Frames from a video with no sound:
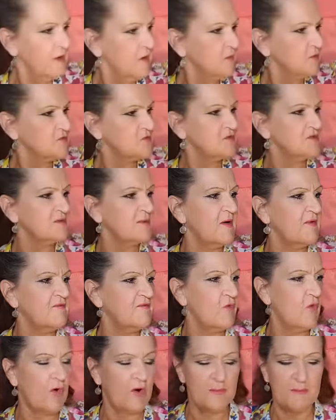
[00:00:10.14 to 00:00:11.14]
when she was about
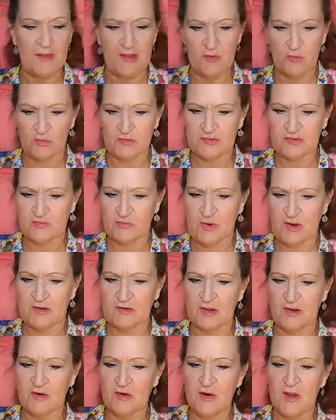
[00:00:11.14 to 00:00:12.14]
four, my oldest
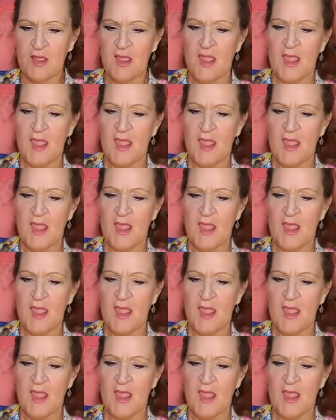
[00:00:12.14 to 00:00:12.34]
granddaughter.